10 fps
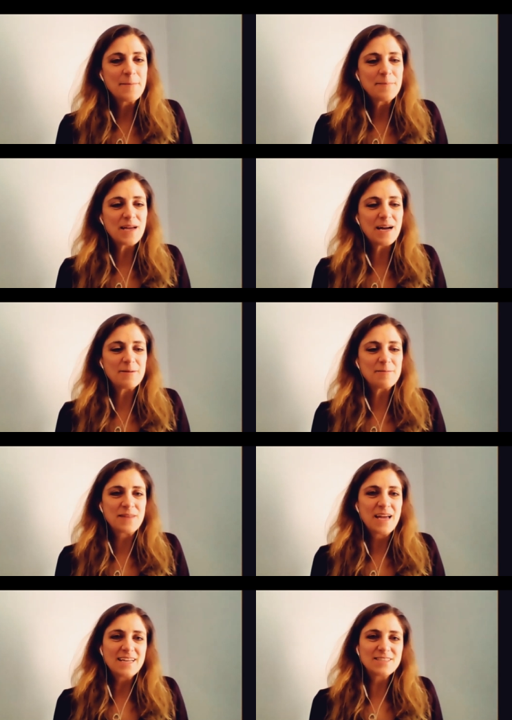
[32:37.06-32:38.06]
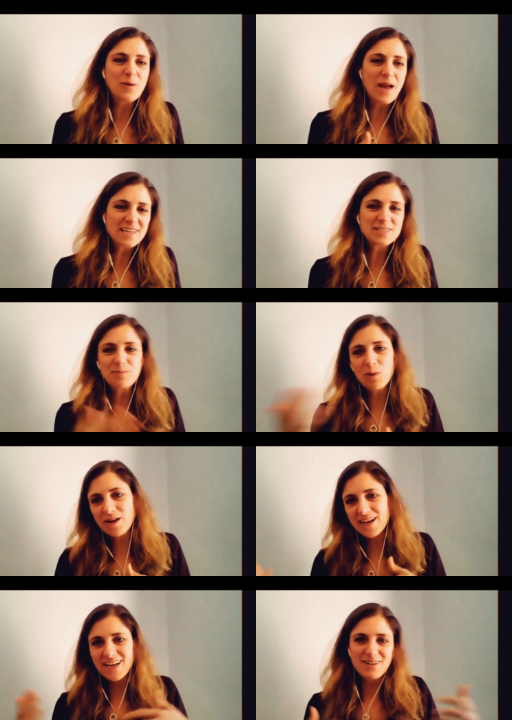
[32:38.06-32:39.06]
and so
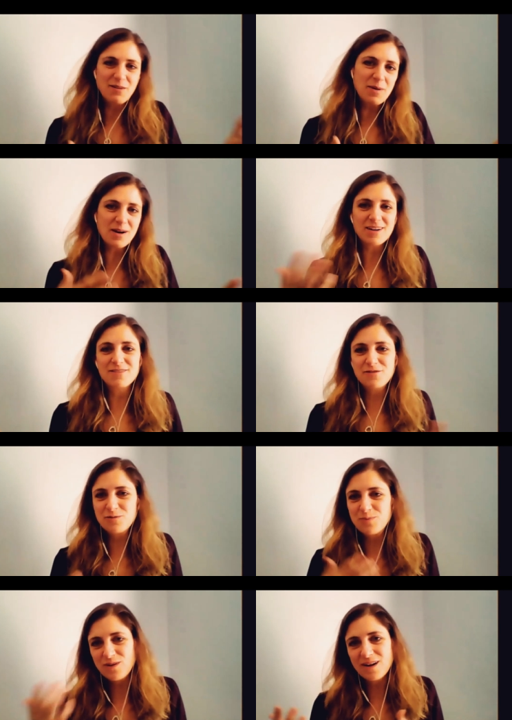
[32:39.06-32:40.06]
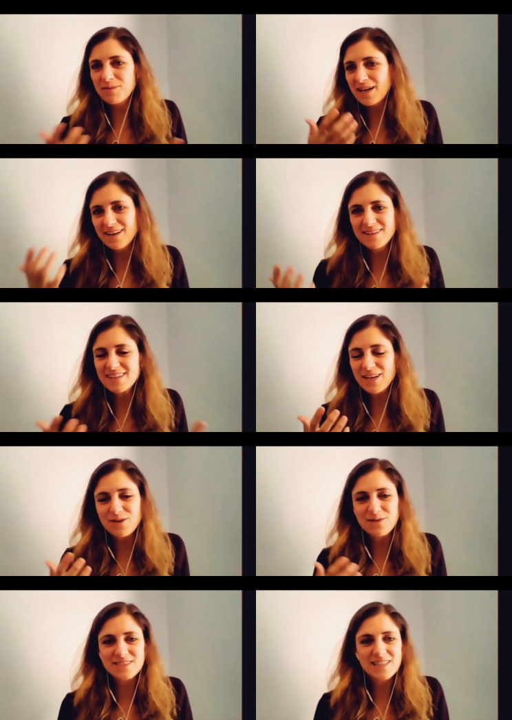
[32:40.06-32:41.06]
exporting kind of American food programming, you know,
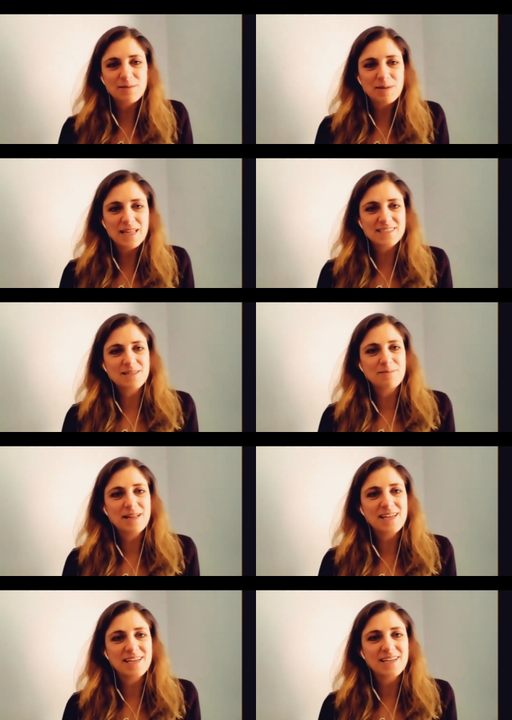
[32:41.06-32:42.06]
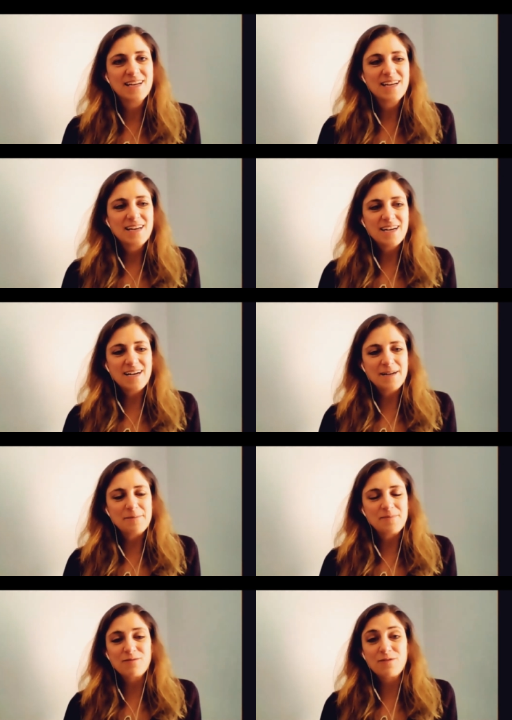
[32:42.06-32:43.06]
is a little bit less compelling
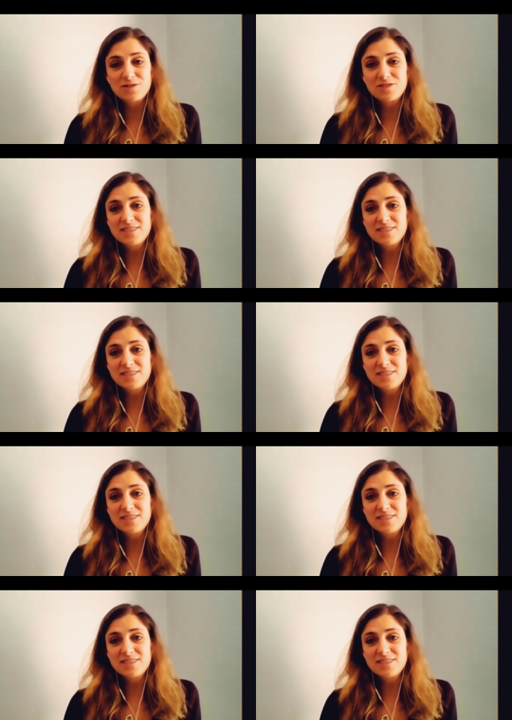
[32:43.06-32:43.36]
versus